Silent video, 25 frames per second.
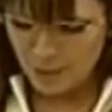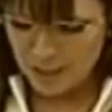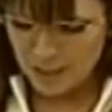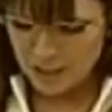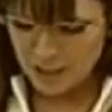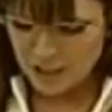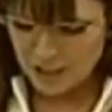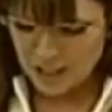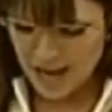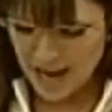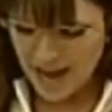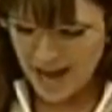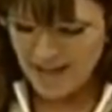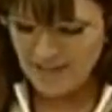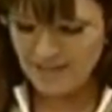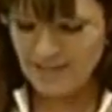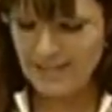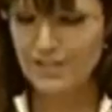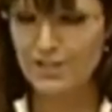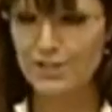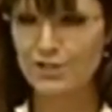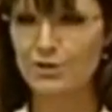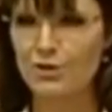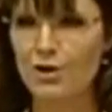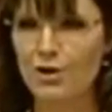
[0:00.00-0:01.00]
We shall
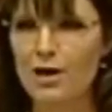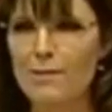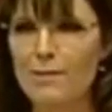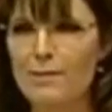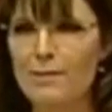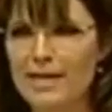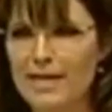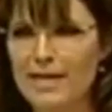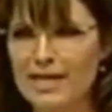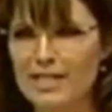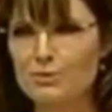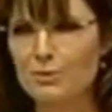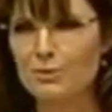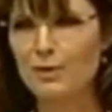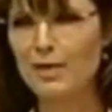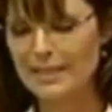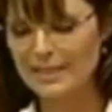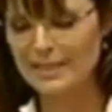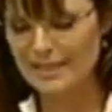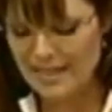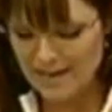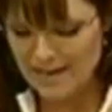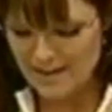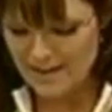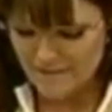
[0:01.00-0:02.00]
endure because we
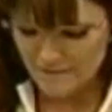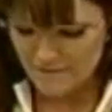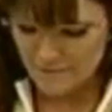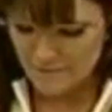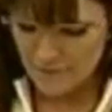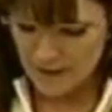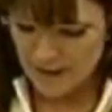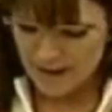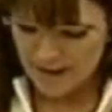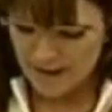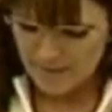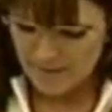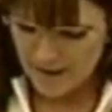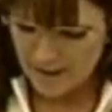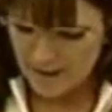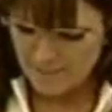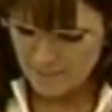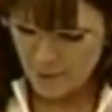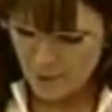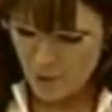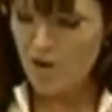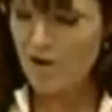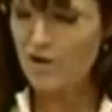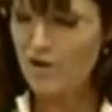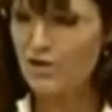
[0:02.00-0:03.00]
live by that
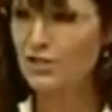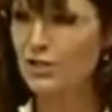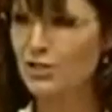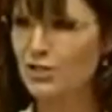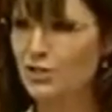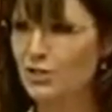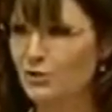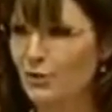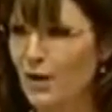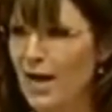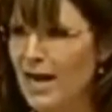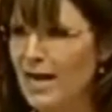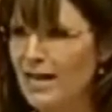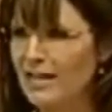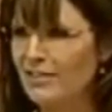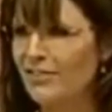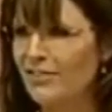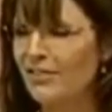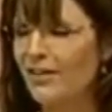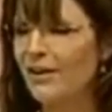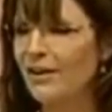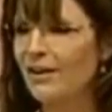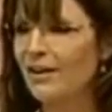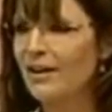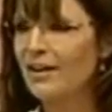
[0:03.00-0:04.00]
moral strength
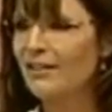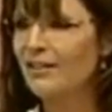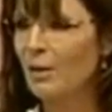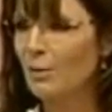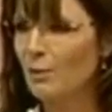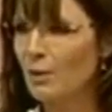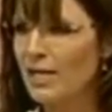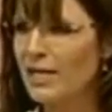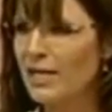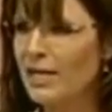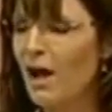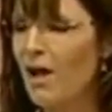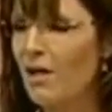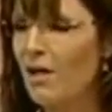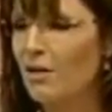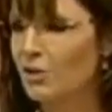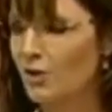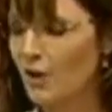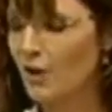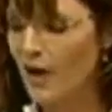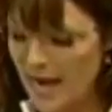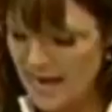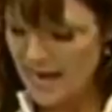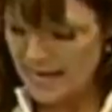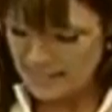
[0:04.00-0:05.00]
that we call
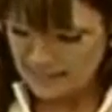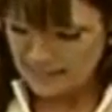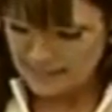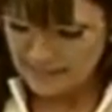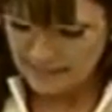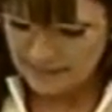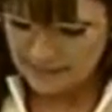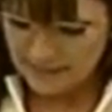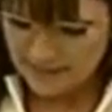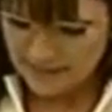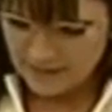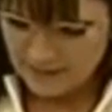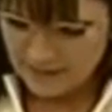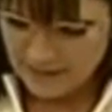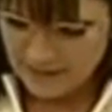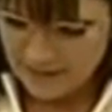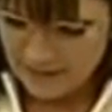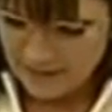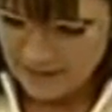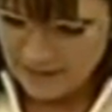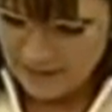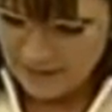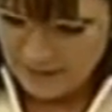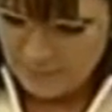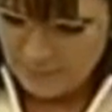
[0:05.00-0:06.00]
grace.
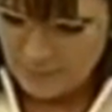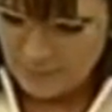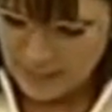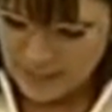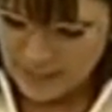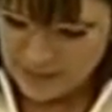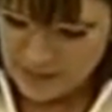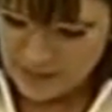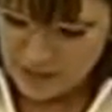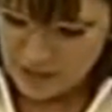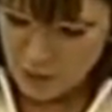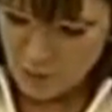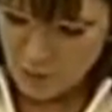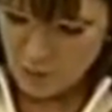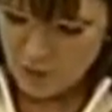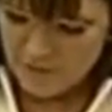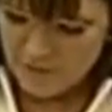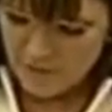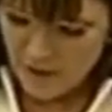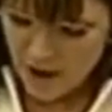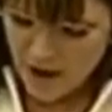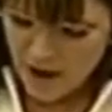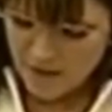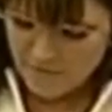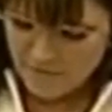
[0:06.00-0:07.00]
Because though
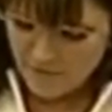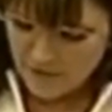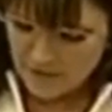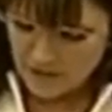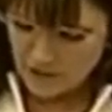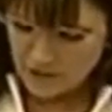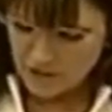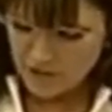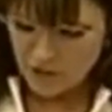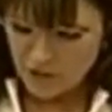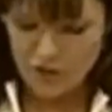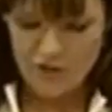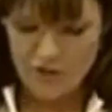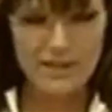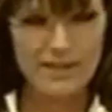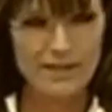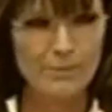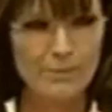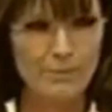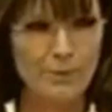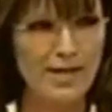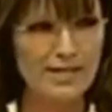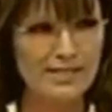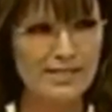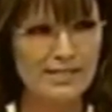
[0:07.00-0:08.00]
we've often skirted
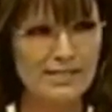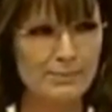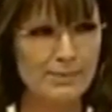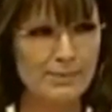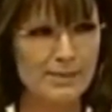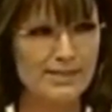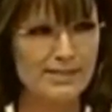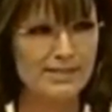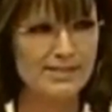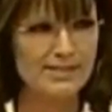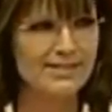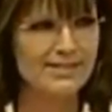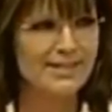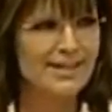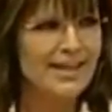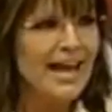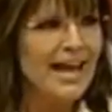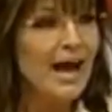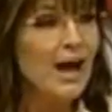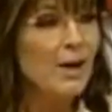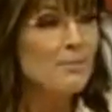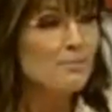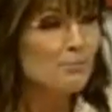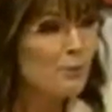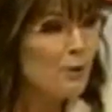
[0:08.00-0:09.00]
a precipice,
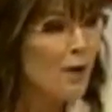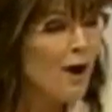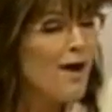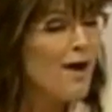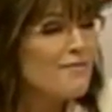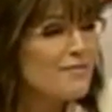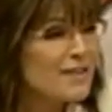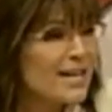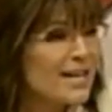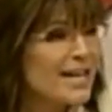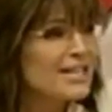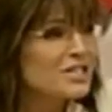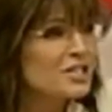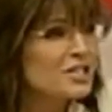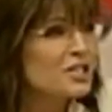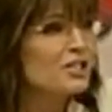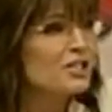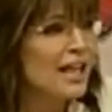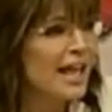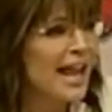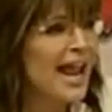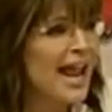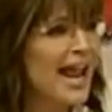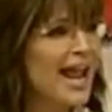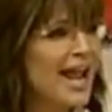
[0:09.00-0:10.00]
a
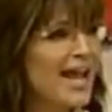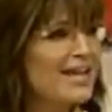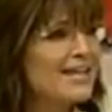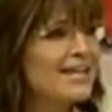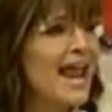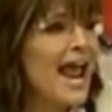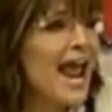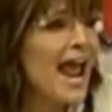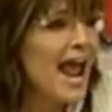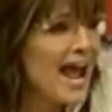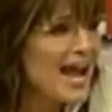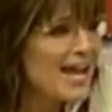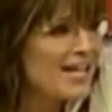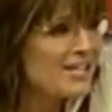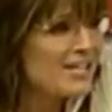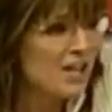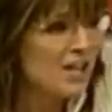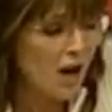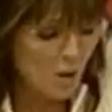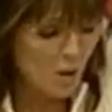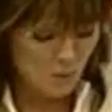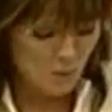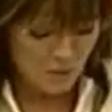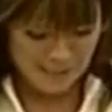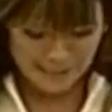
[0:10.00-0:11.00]
providential hand has
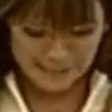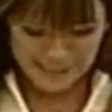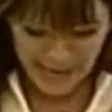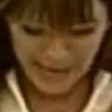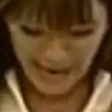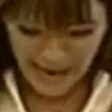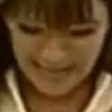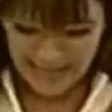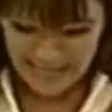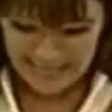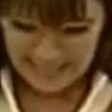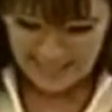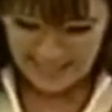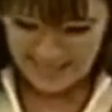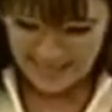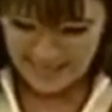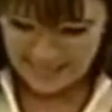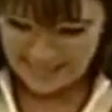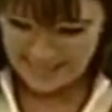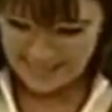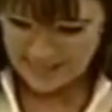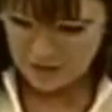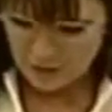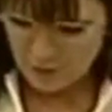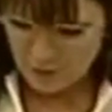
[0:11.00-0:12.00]
always guided
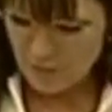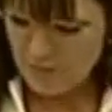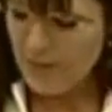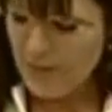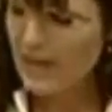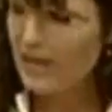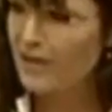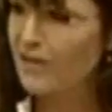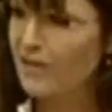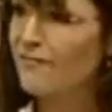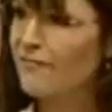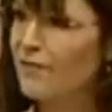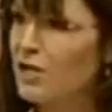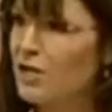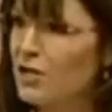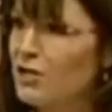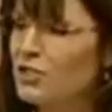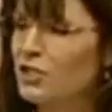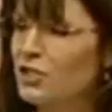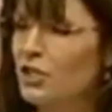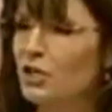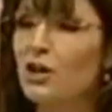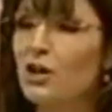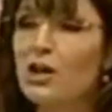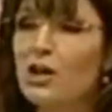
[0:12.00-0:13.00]
us to a better
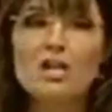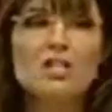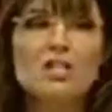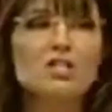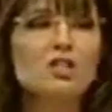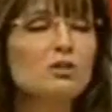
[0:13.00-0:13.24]
future.